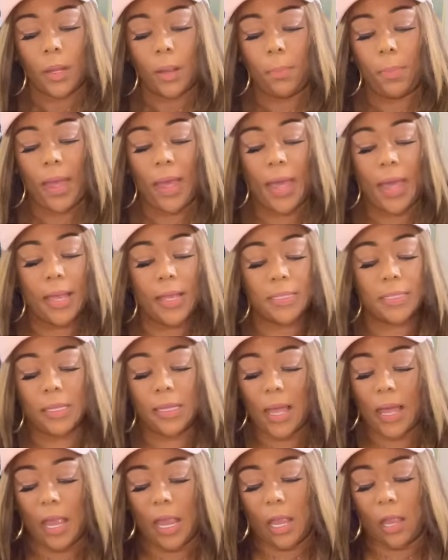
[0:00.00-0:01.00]
Past
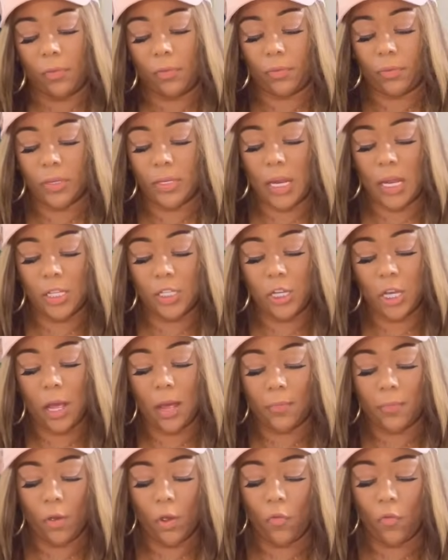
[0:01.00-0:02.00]
life,
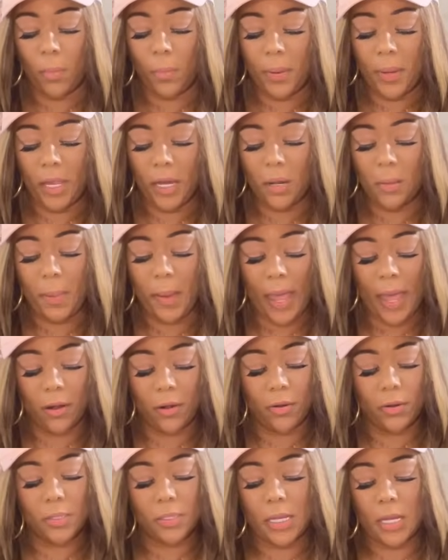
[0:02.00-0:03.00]
deja vu, repeated
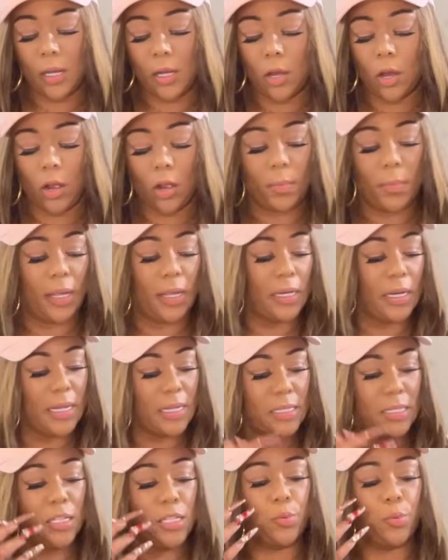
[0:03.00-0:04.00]
patterns, and karmic
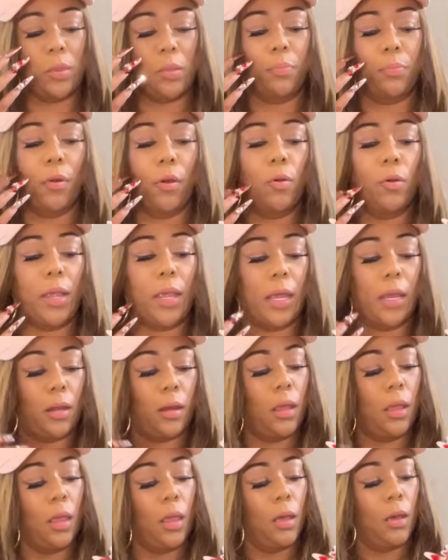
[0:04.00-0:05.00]
lessons with broken.
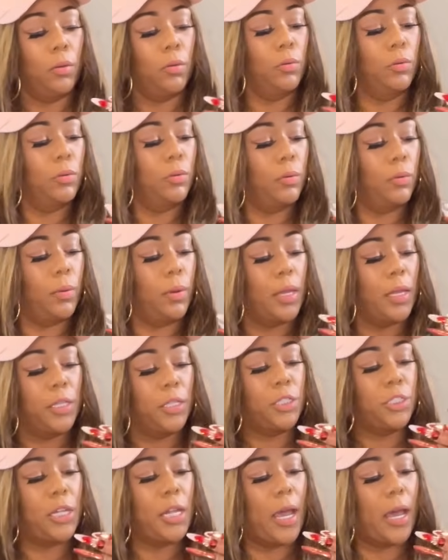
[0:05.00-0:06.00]
Ooh,
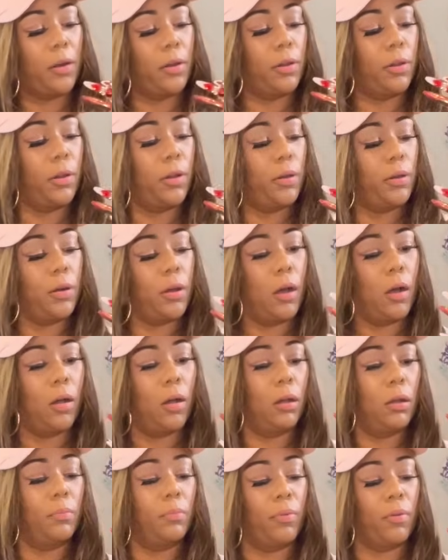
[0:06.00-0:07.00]
shattered,
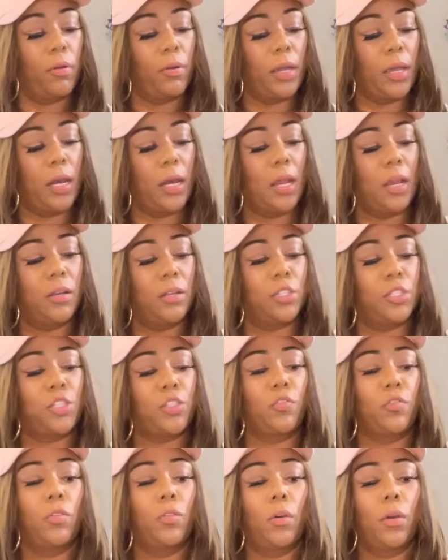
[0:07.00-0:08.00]
heartbroken, and
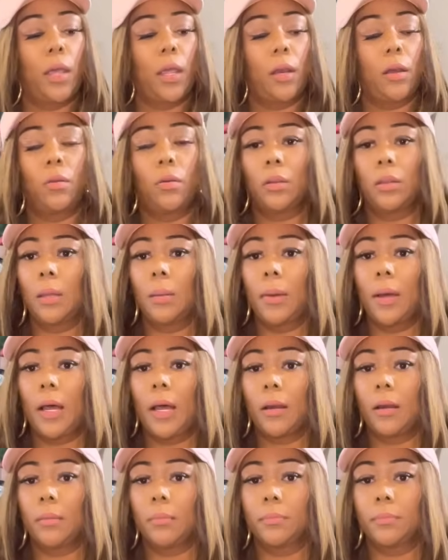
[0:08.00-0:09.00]
destroyed on the
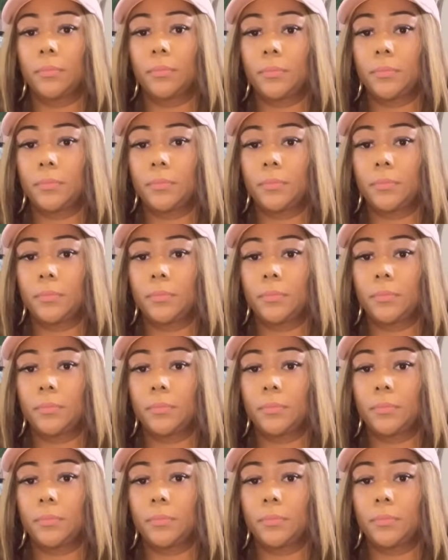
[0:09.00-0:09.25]
bottom.